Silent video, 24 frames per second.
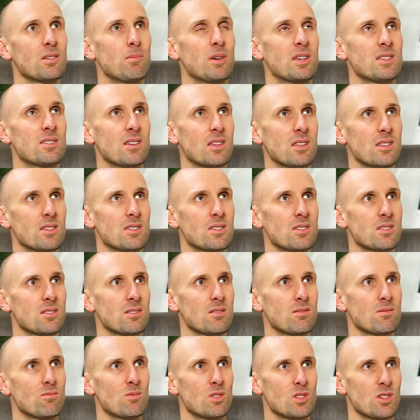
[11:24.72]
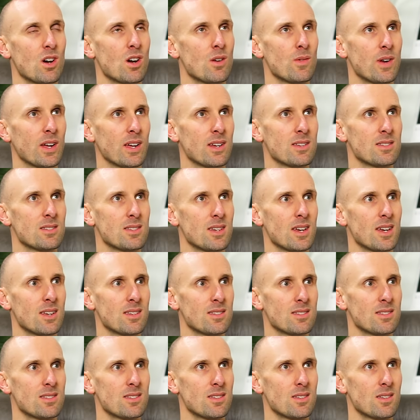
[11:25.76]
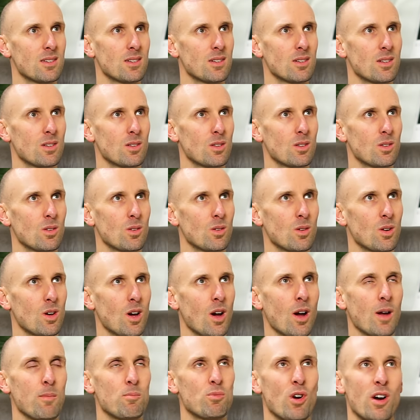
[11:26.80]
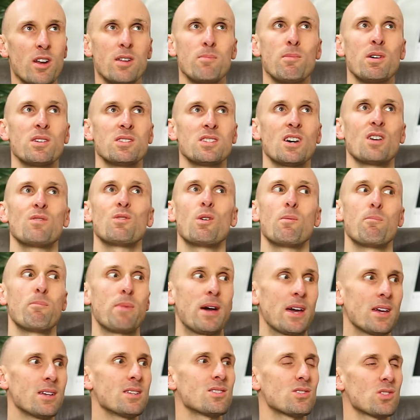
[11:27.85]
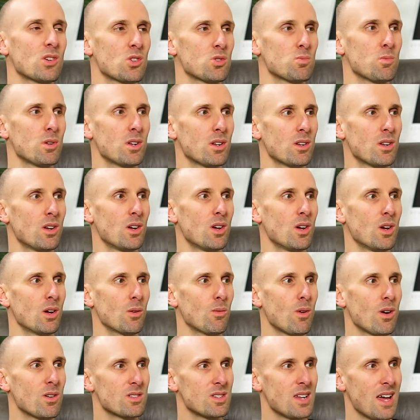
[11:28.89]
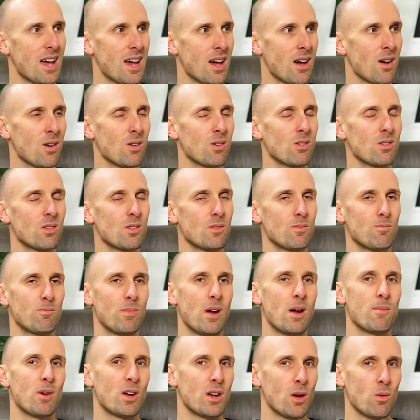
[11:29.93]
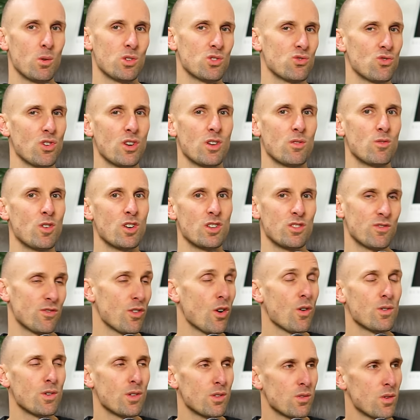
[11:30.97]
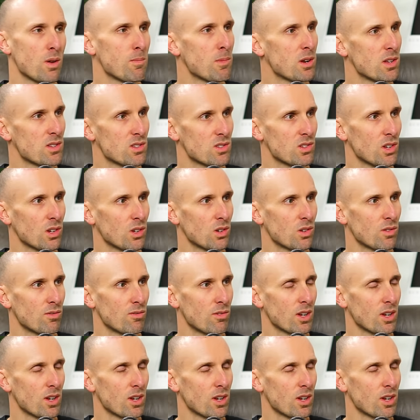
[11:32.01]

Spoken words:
me since retiring is I prided myself on pace judgment. Whereas now, bear in mind, I was trying to run as far under 3 minutes as I could for a